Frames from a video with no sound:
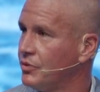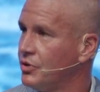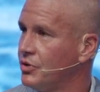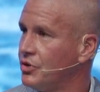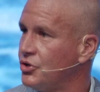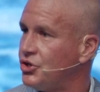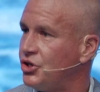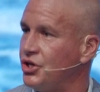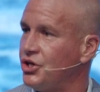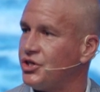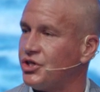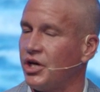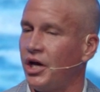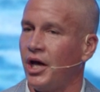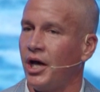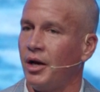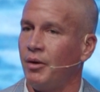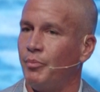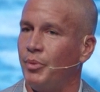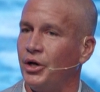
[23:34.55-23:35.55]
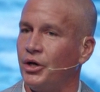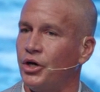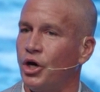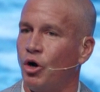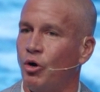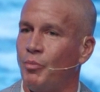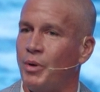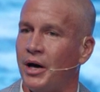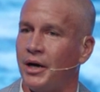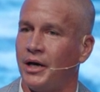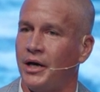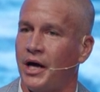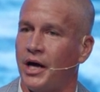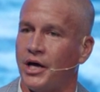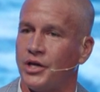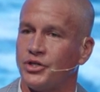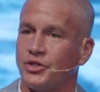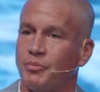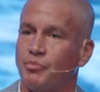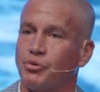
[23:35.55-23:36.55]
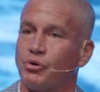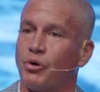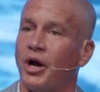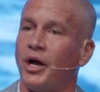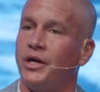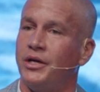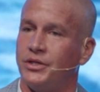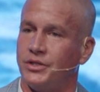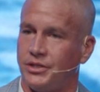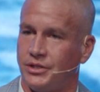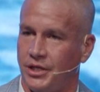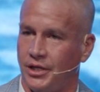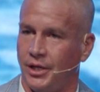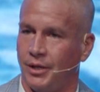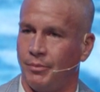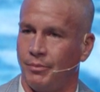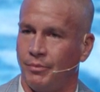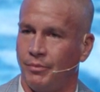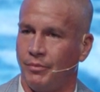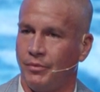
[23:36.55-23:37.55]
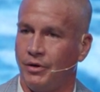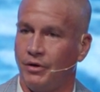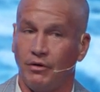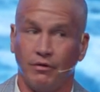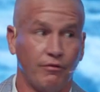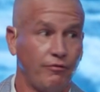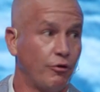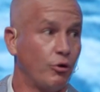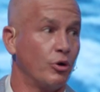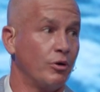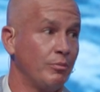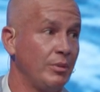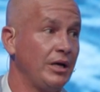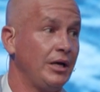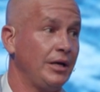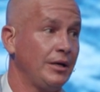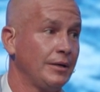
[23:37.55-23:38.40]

she said, But nobody has praised him for me.